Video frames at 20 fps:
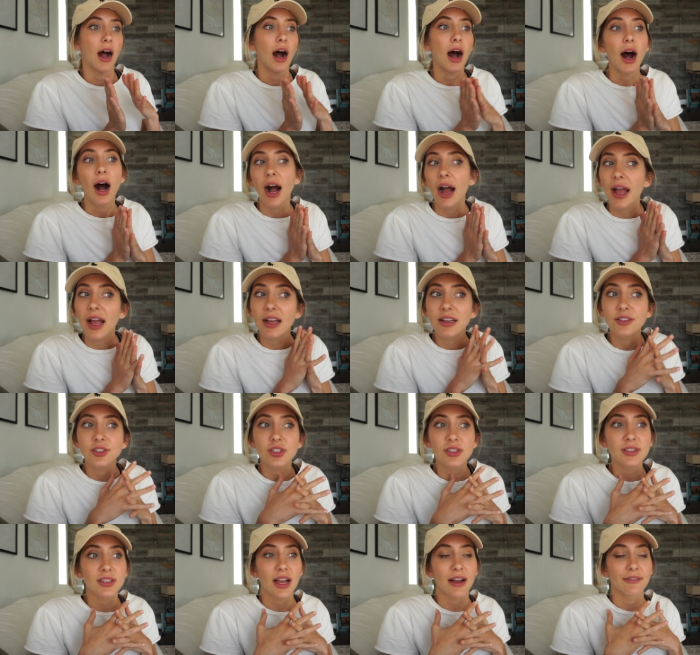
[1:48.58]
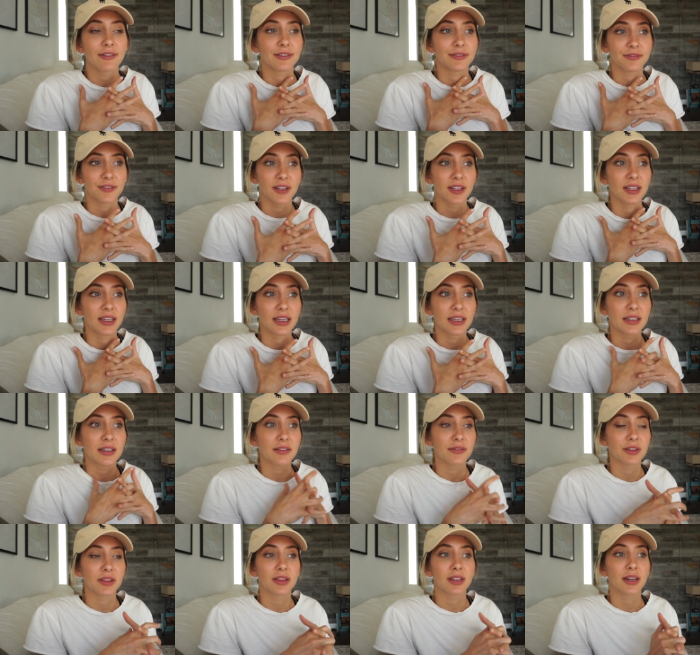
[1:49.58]
I just have a feeling,
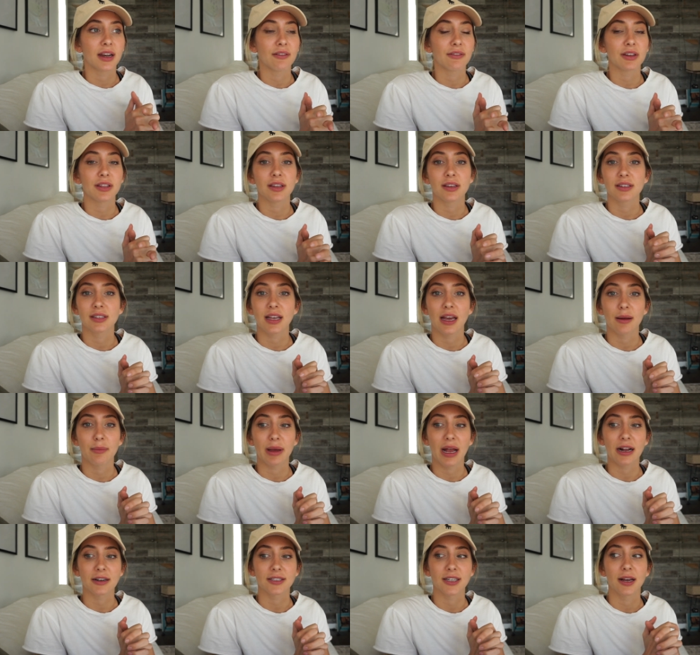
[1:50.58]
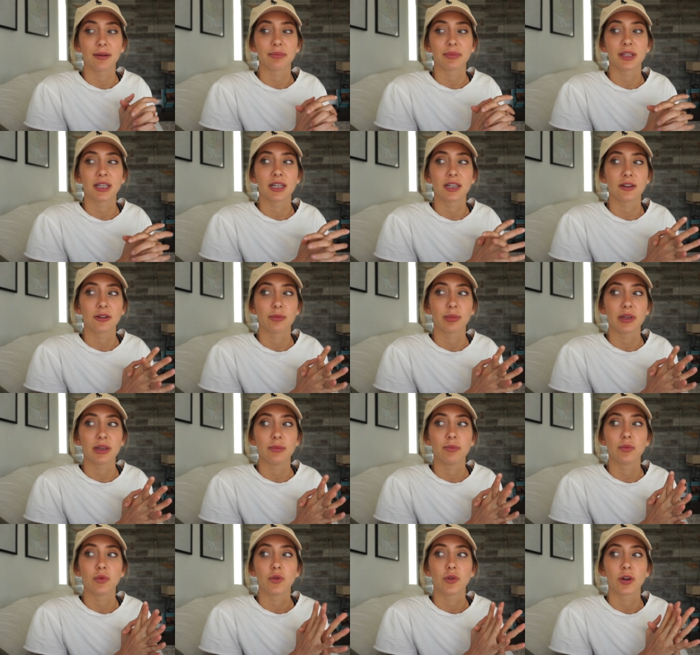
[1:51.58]
given that everything's kind of backed up, that it'll be
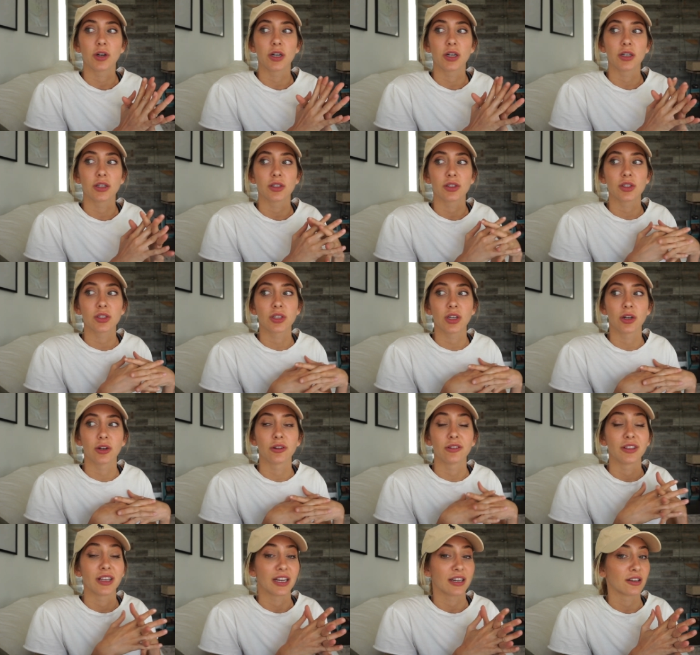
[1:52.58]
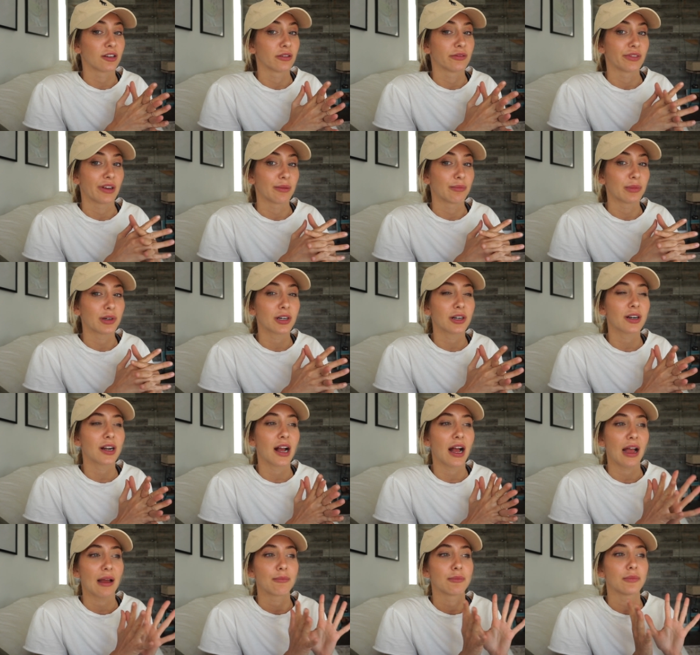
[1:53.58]
more so like November.
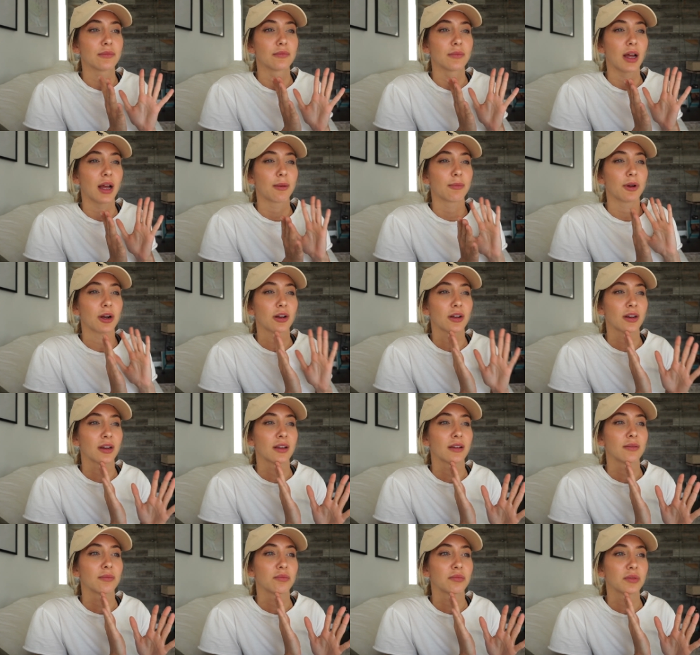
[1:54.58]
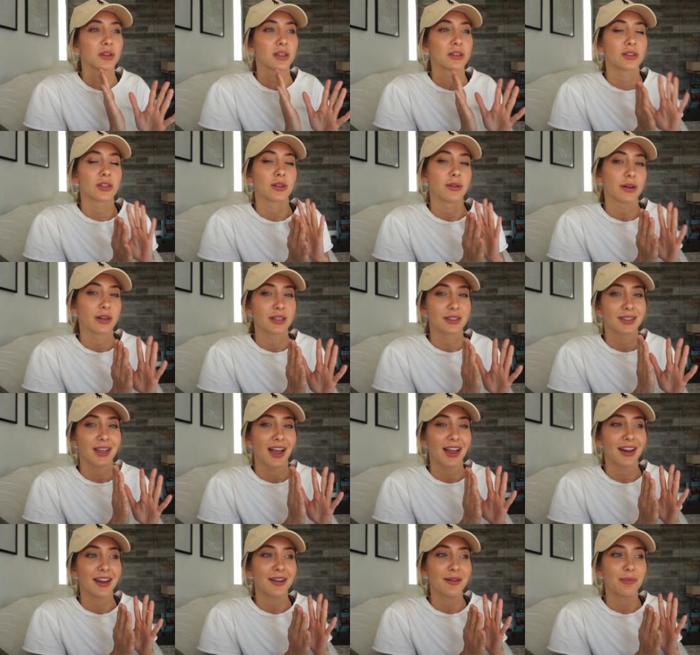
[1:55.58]
I'm not gonna get too
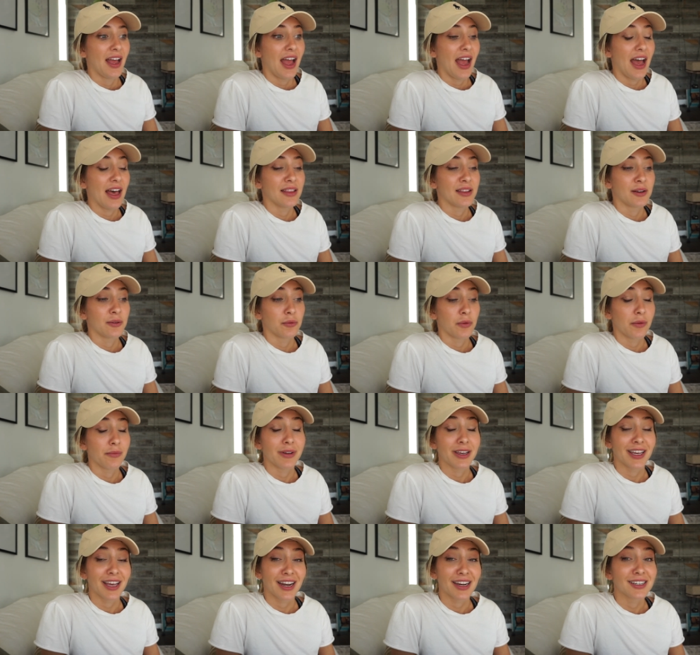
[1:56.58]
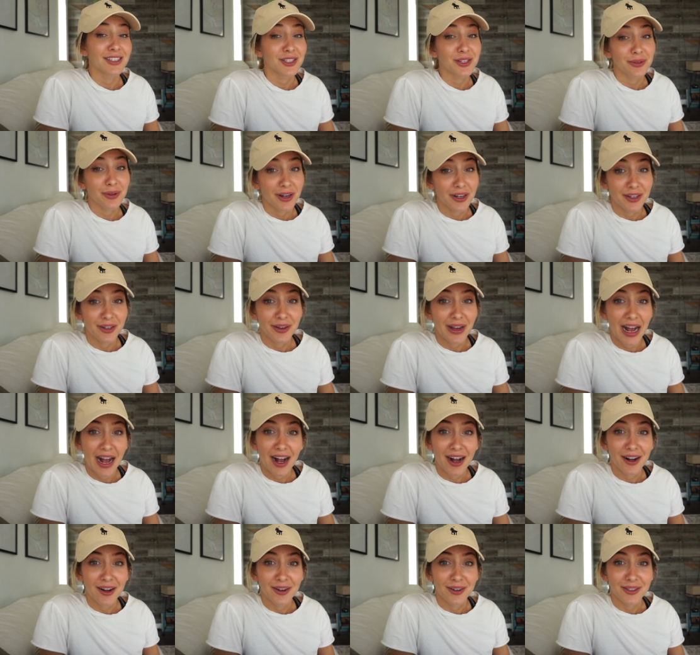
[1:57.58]
excited. And then when we get into our new
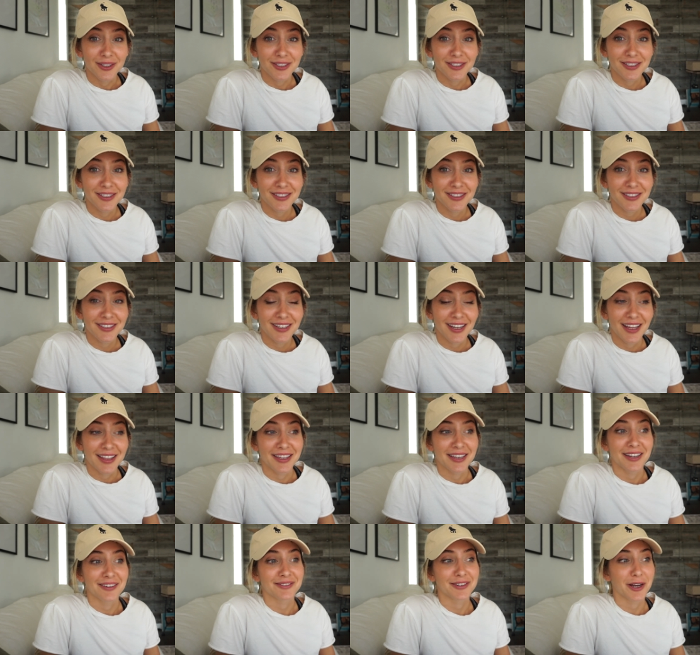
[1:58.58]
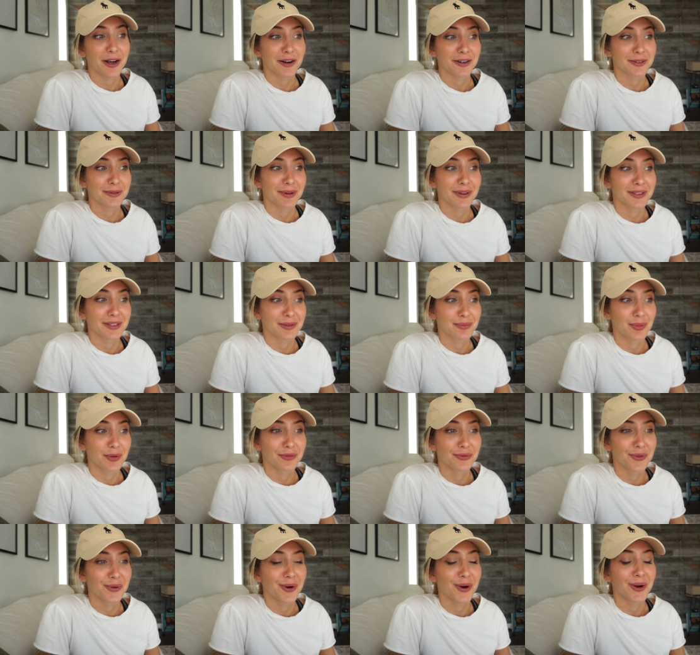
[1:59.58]
house, I think I've talked about this
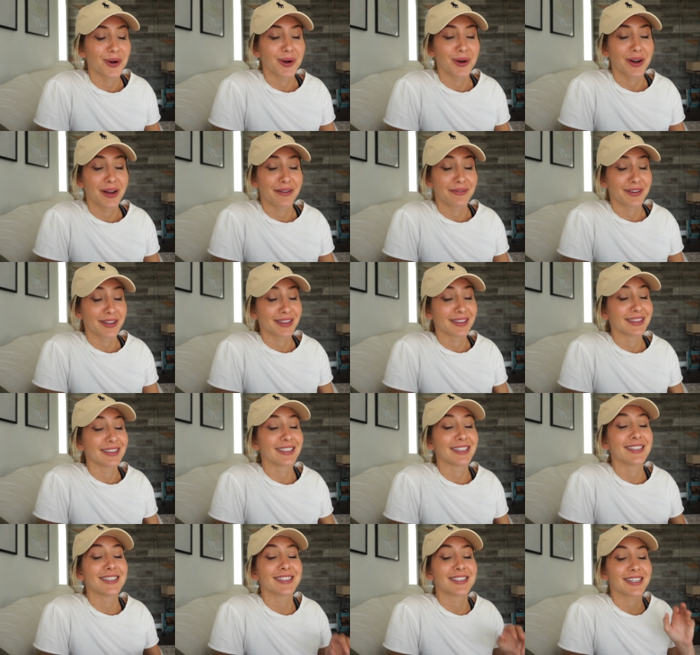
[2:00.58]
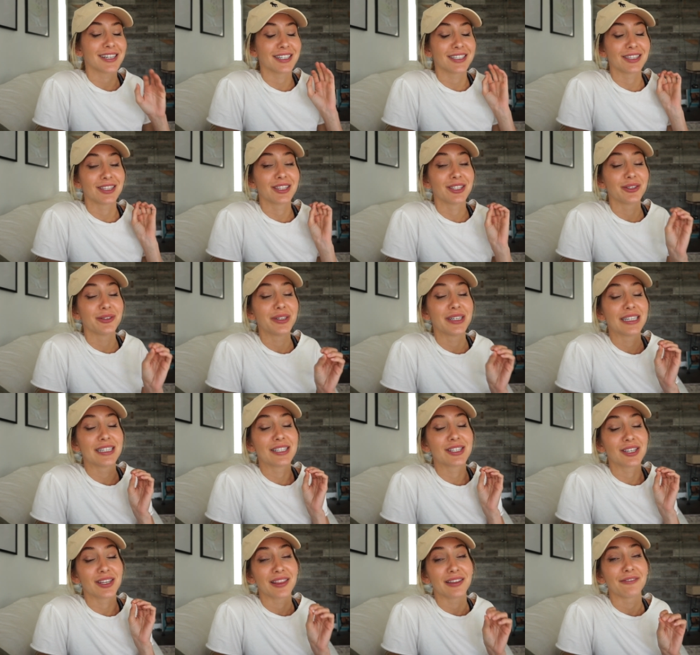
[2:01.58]
before, or I've at least
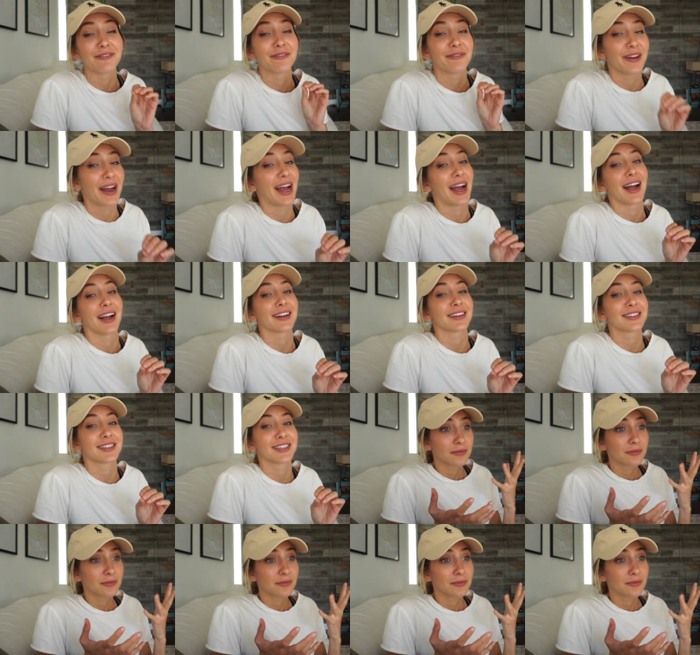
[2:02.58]
alluded to the fact,